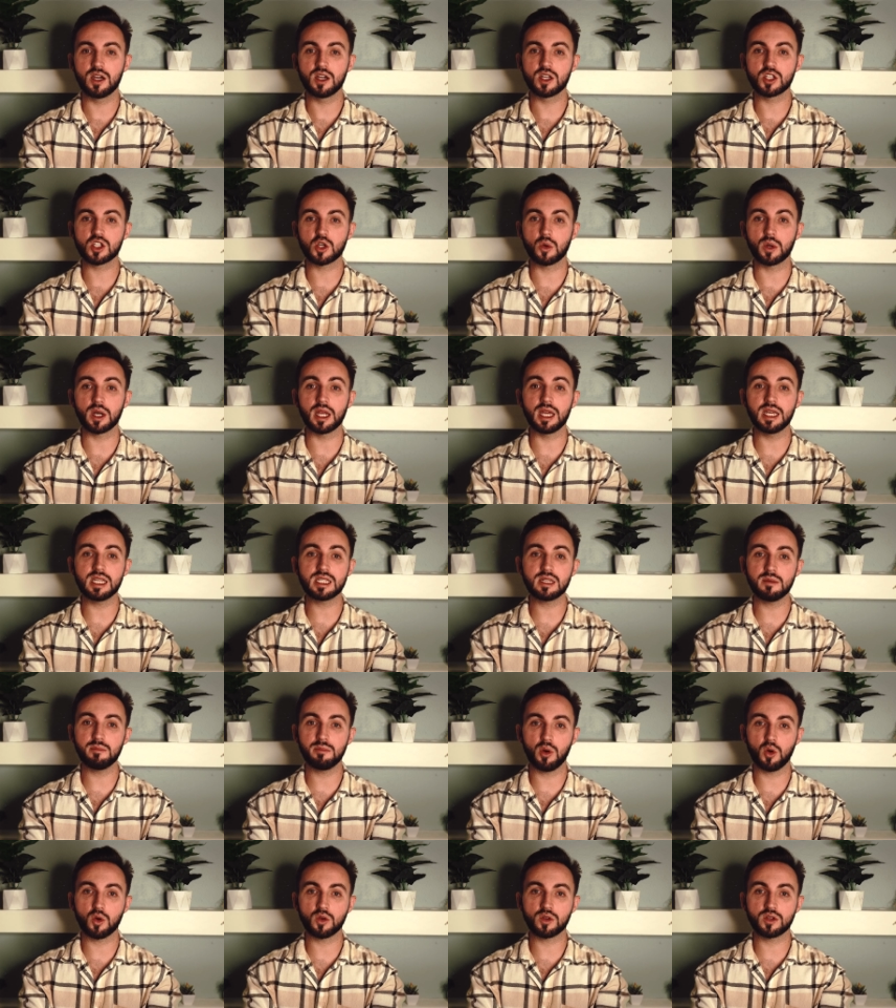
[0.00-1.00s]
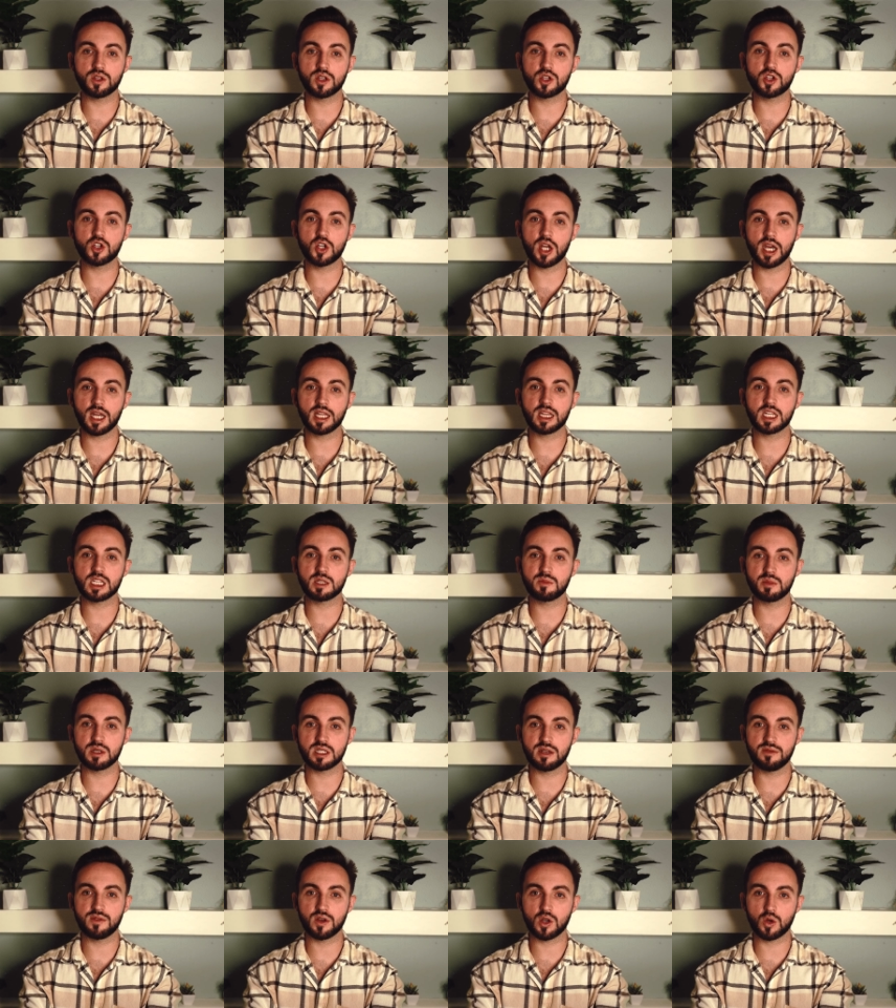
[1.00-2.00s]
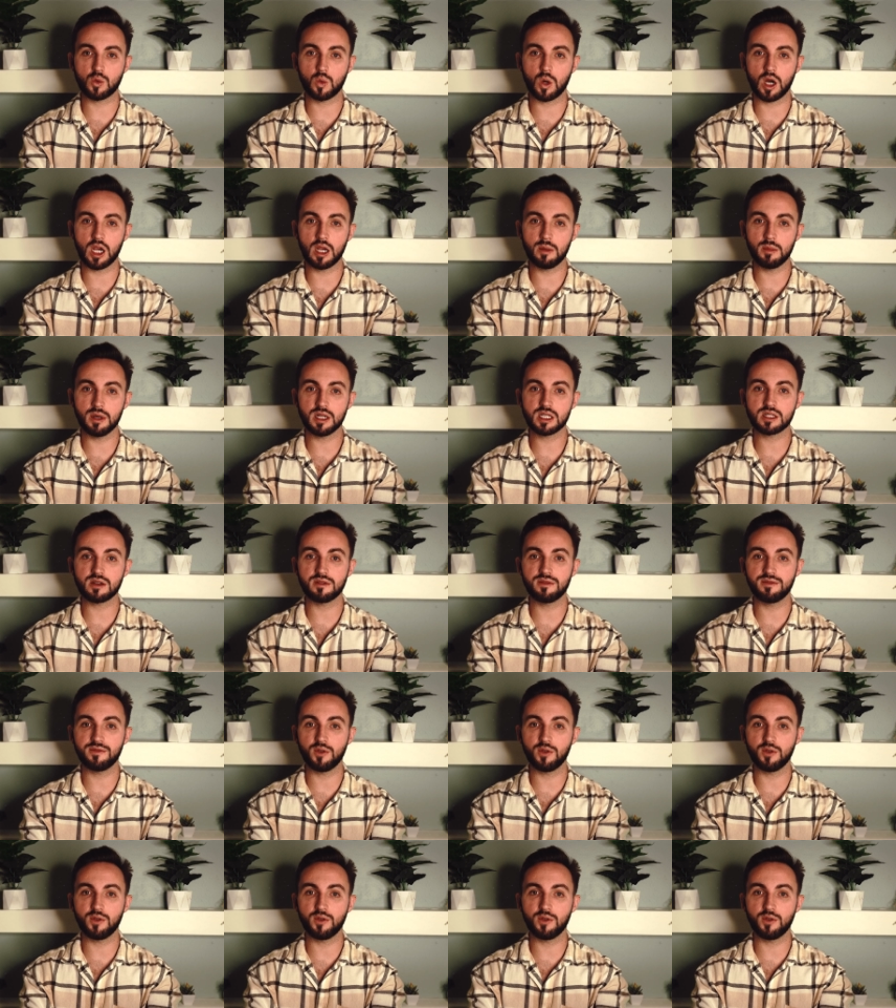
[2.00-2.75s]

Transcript: so it is important to check the specific requirements